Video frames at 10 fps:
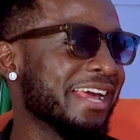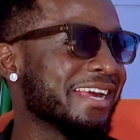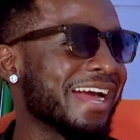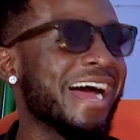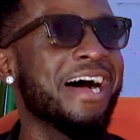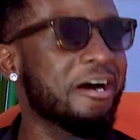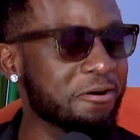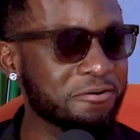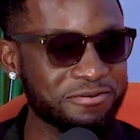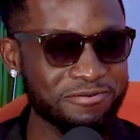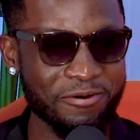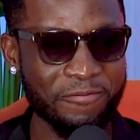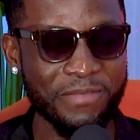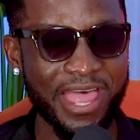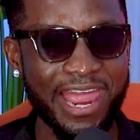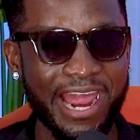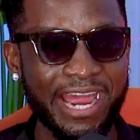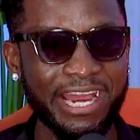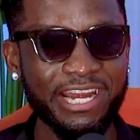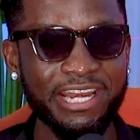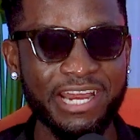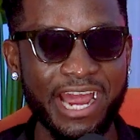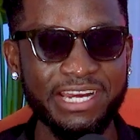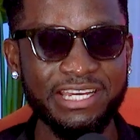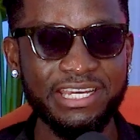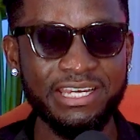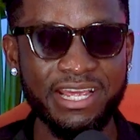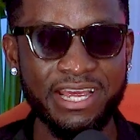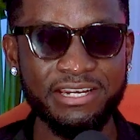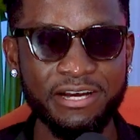Like how, and I needed.